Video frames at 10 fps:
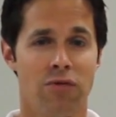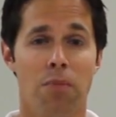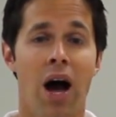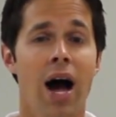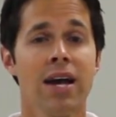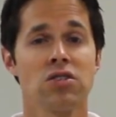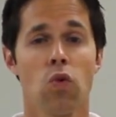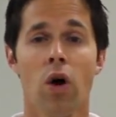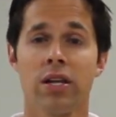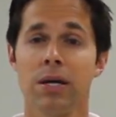from the highest
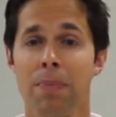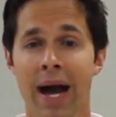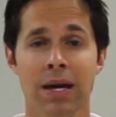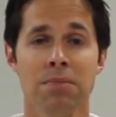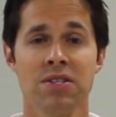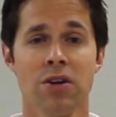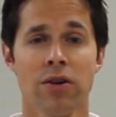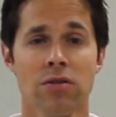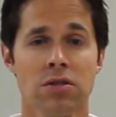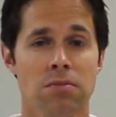quality bagging
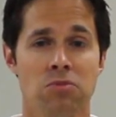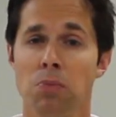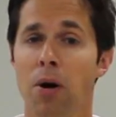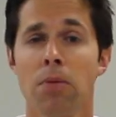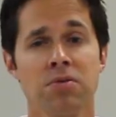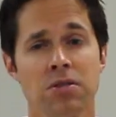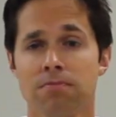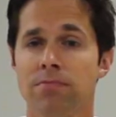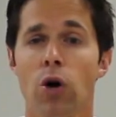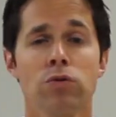materials to pumps,
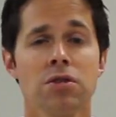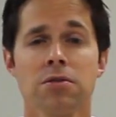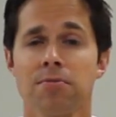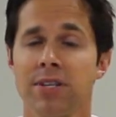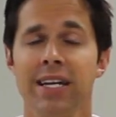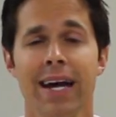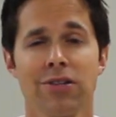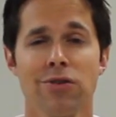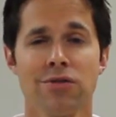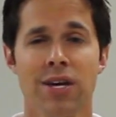hoses,
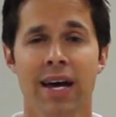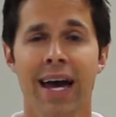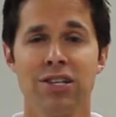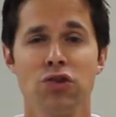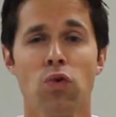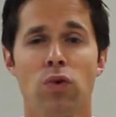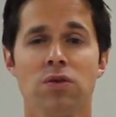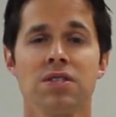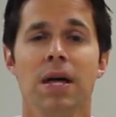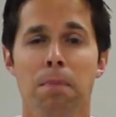connectors, and
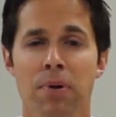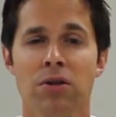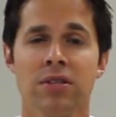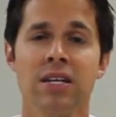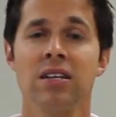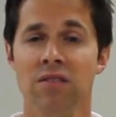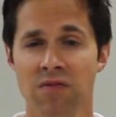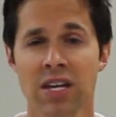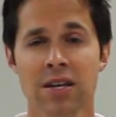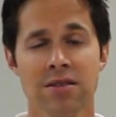tools that build in
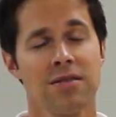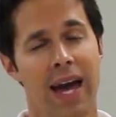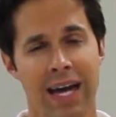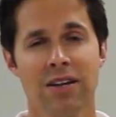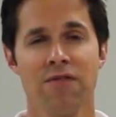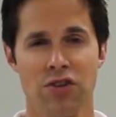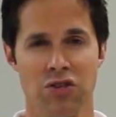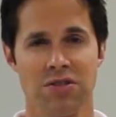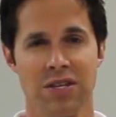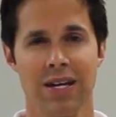convenience and
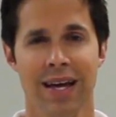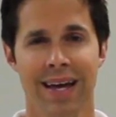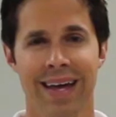efficiency.